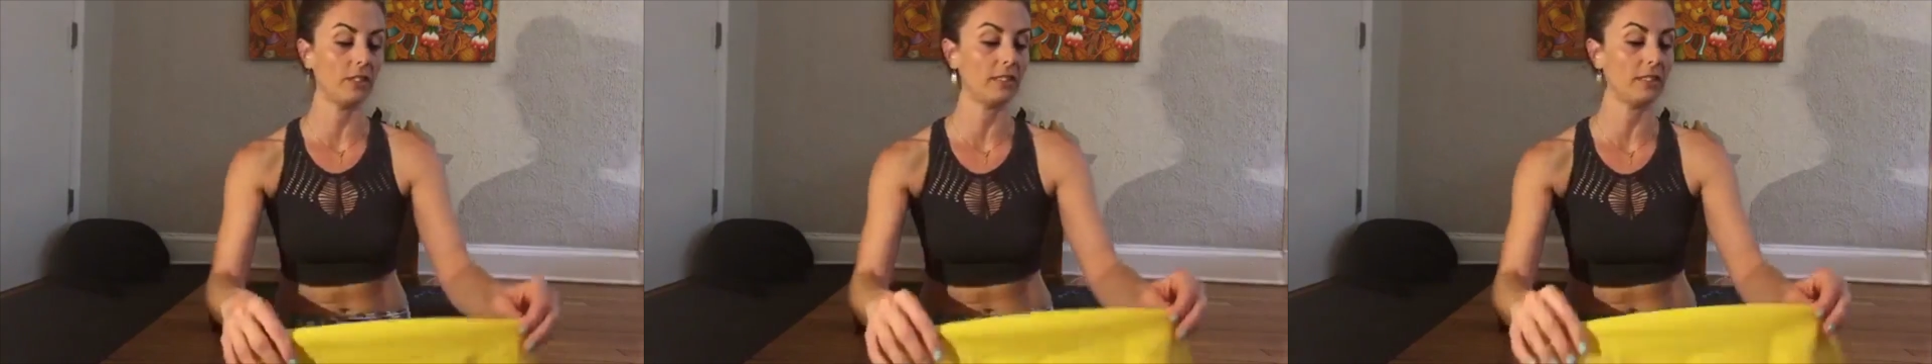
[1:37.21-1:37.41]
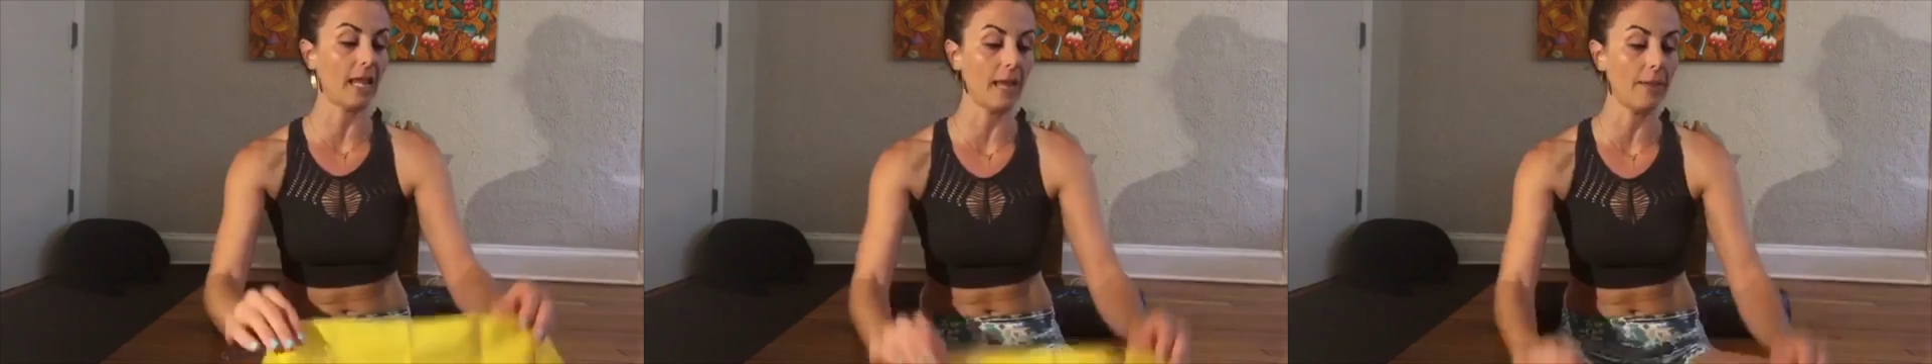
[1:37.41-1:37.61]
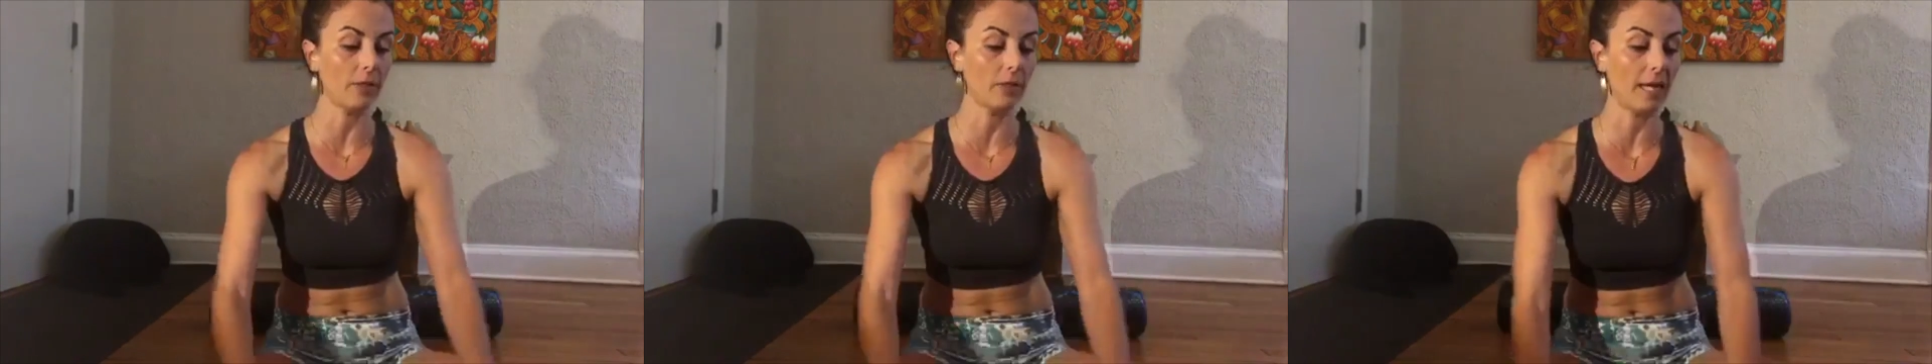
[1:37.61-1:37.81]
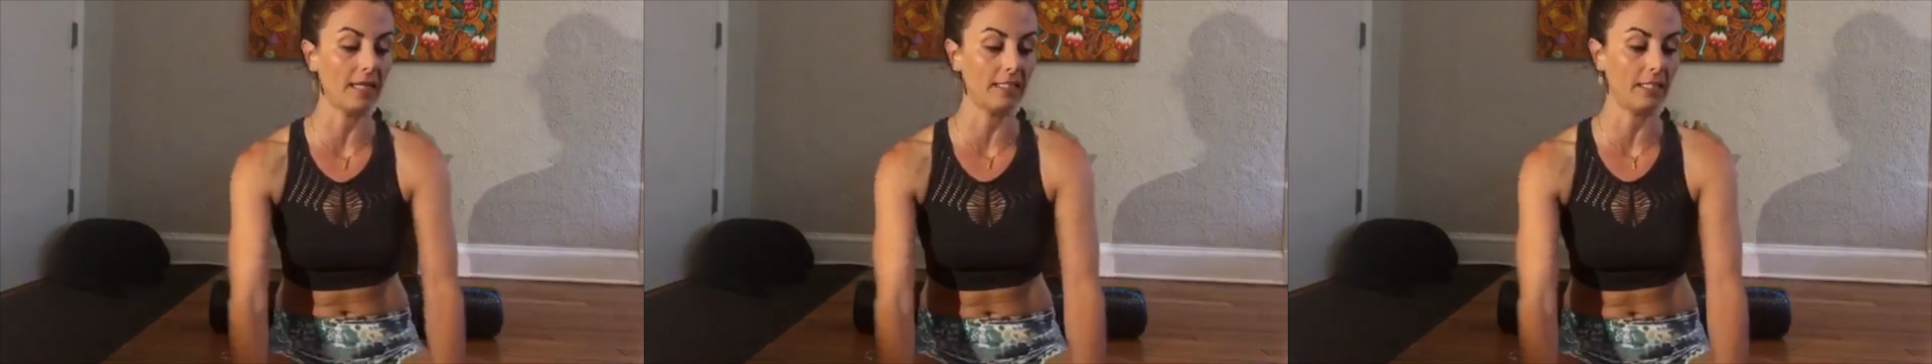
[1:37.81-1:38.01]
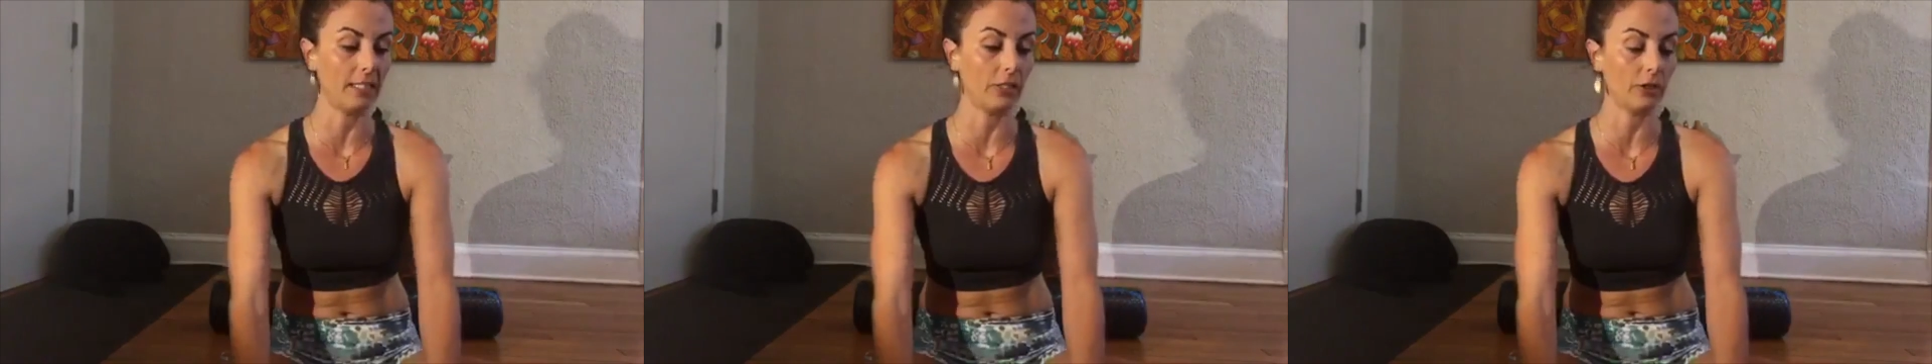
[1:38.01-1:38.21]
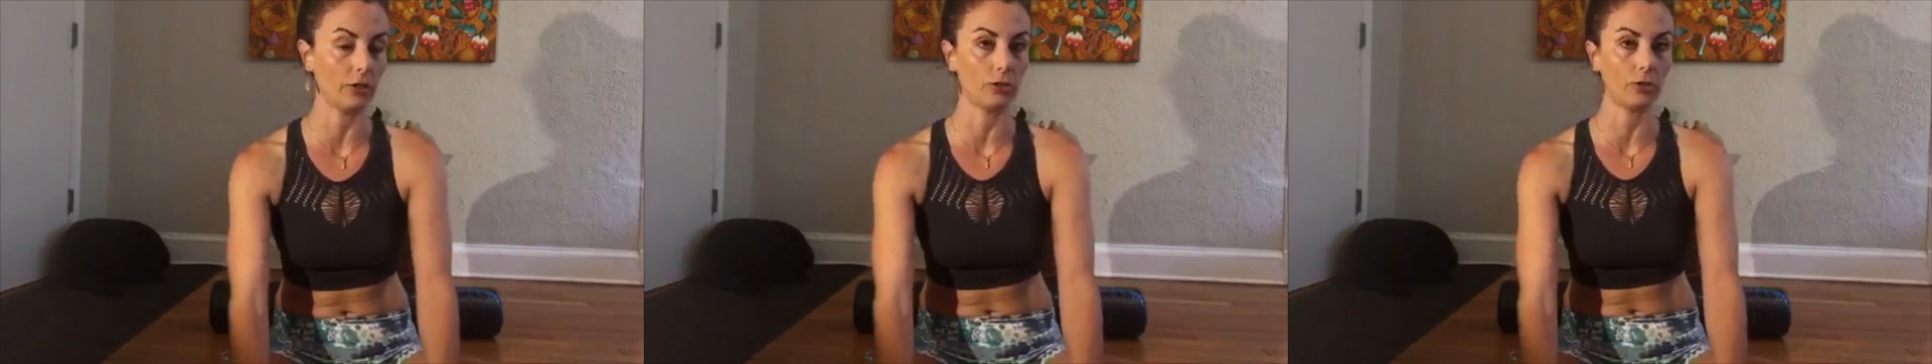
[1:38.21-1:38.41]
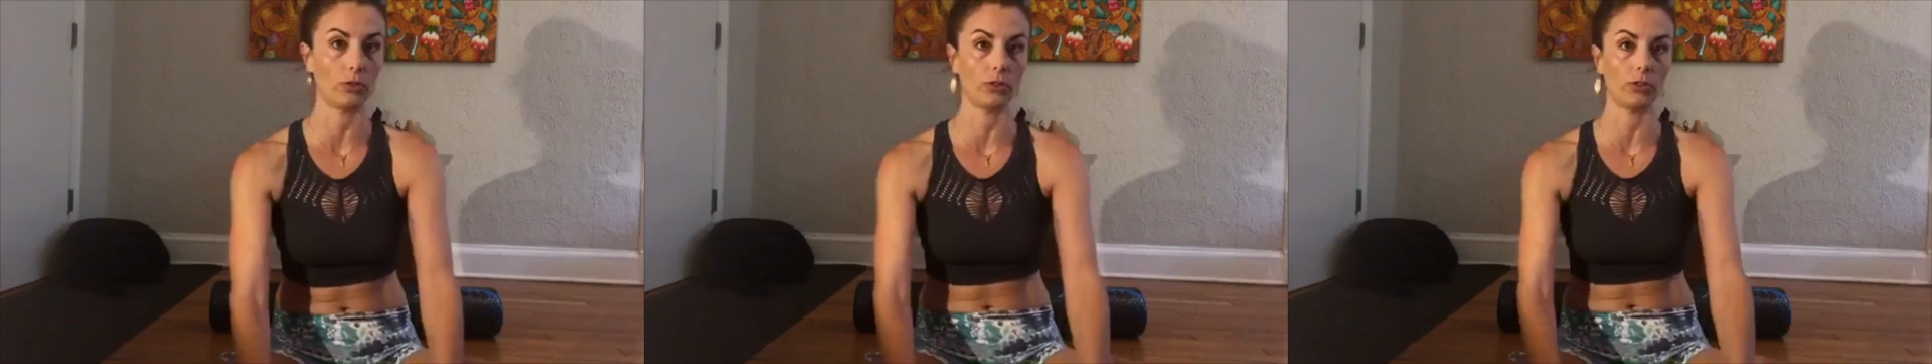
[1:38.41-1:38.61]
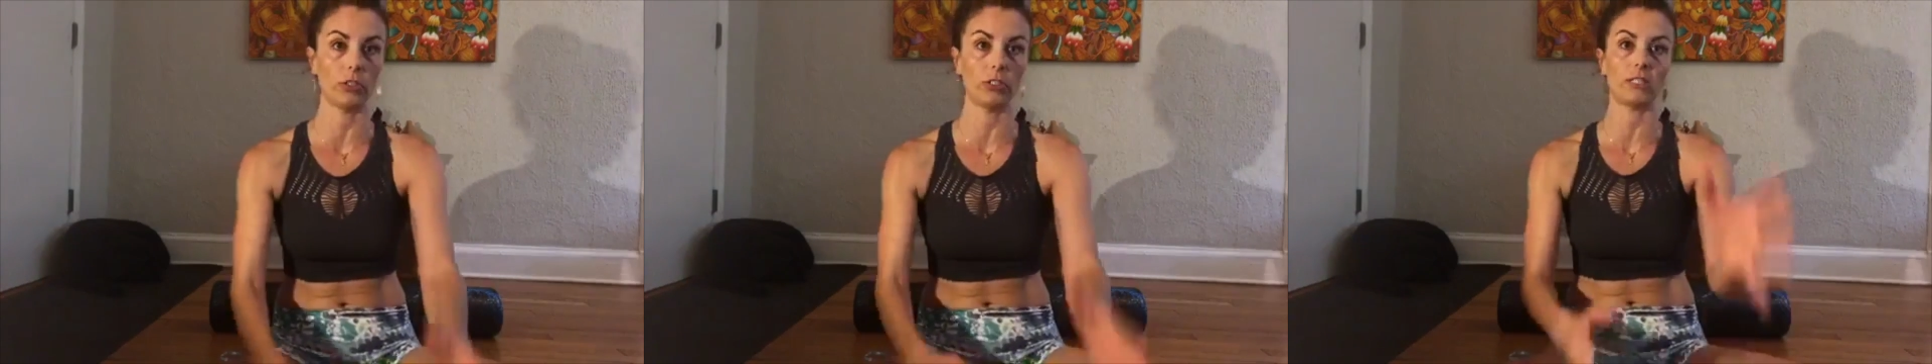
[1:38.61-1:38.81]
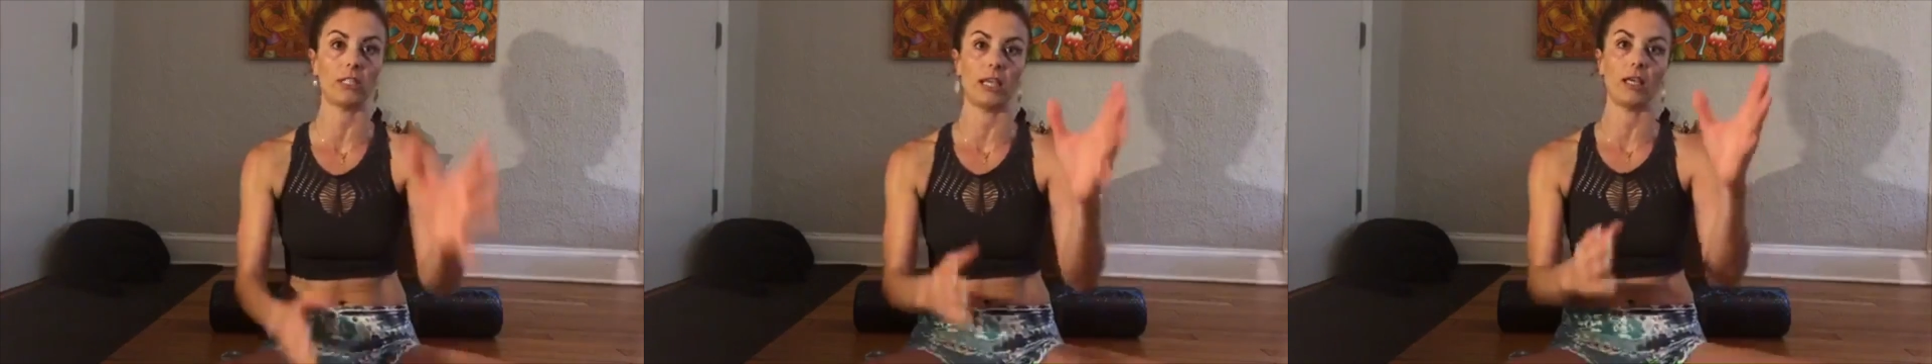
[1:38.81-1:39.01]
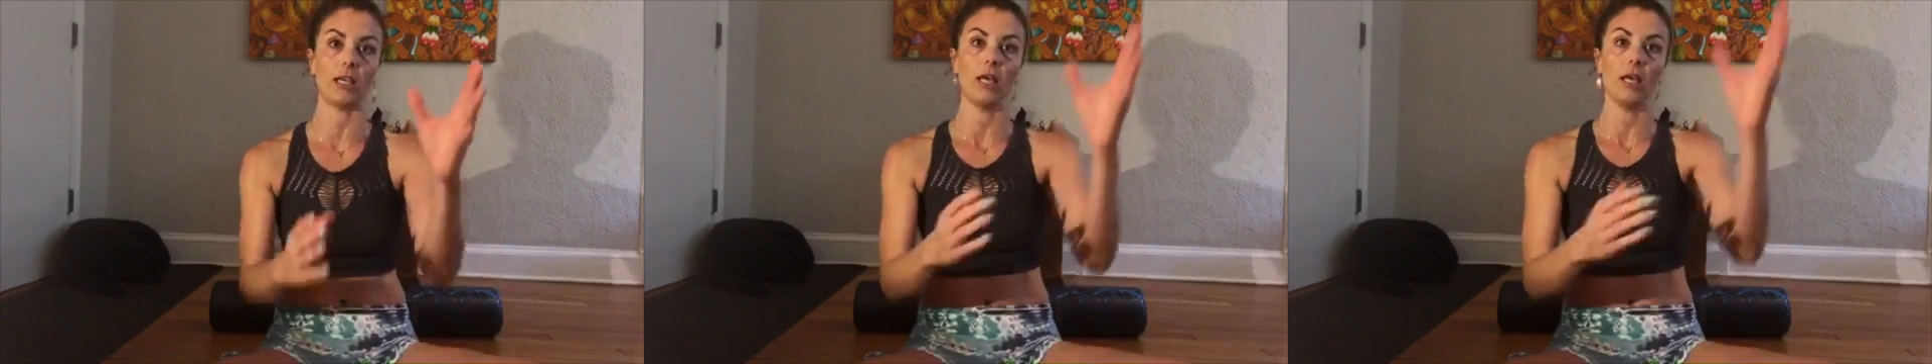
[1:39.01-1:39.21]
stabilizing your shoulders,
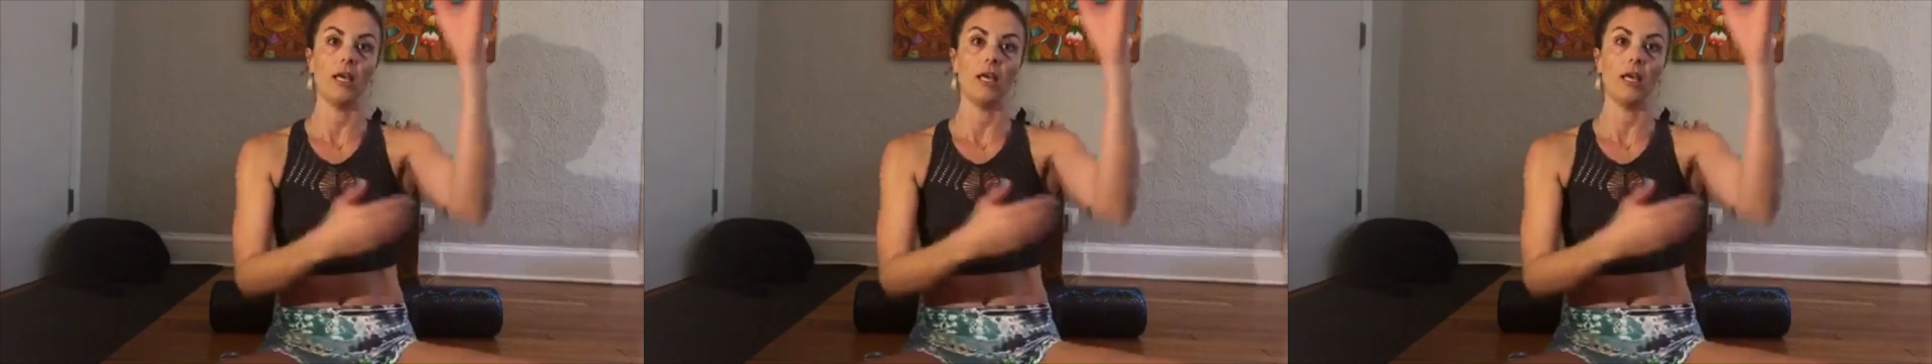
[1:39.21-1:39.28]
like